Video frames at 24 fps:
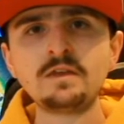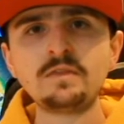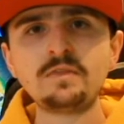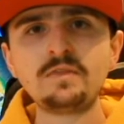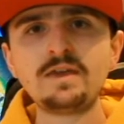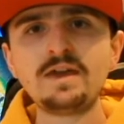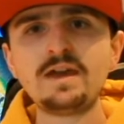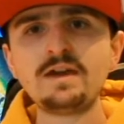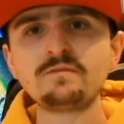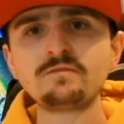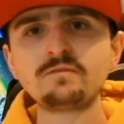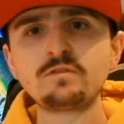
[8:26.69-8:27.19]
They
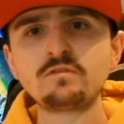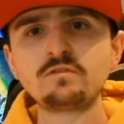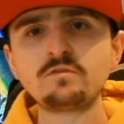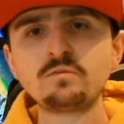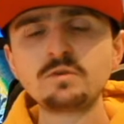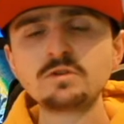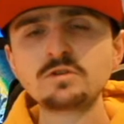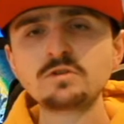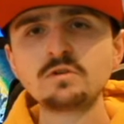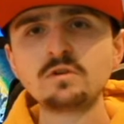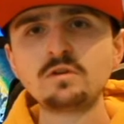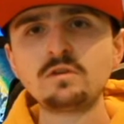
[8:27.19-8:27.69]
have to
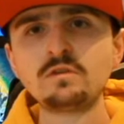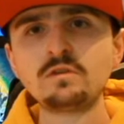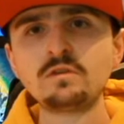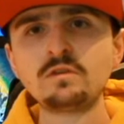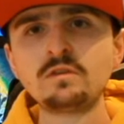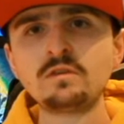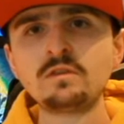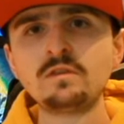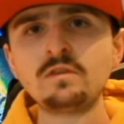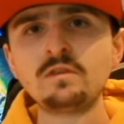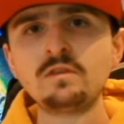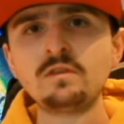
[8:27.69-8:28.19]
switch on.
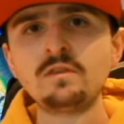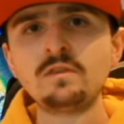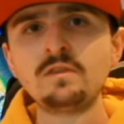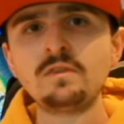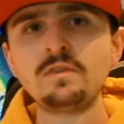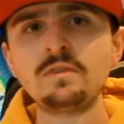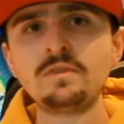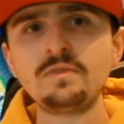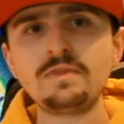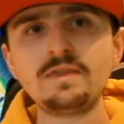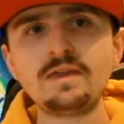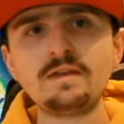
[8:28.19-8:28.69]

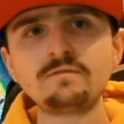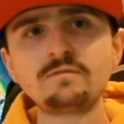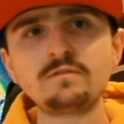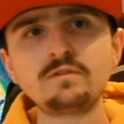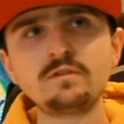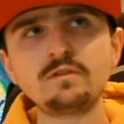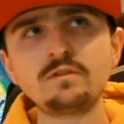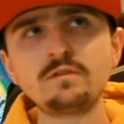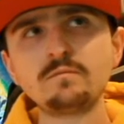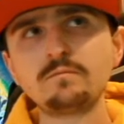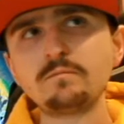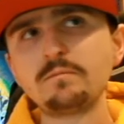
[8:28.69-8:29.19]
They have
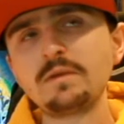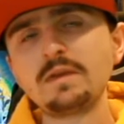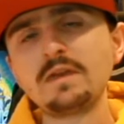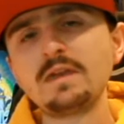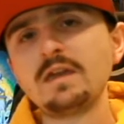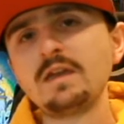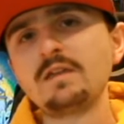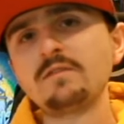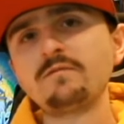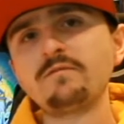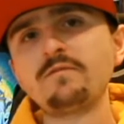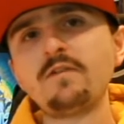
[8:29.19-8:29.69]
to be
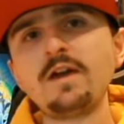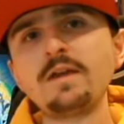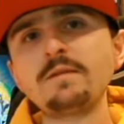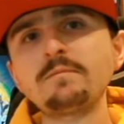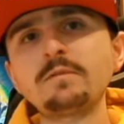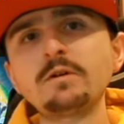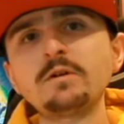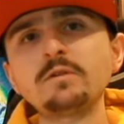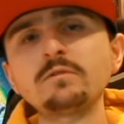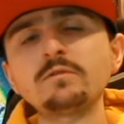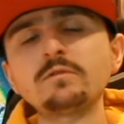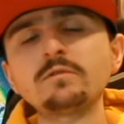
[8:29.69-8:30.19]
in fight
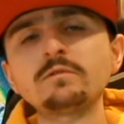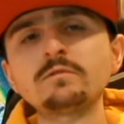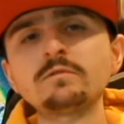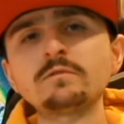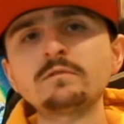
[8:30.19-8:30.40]
mode.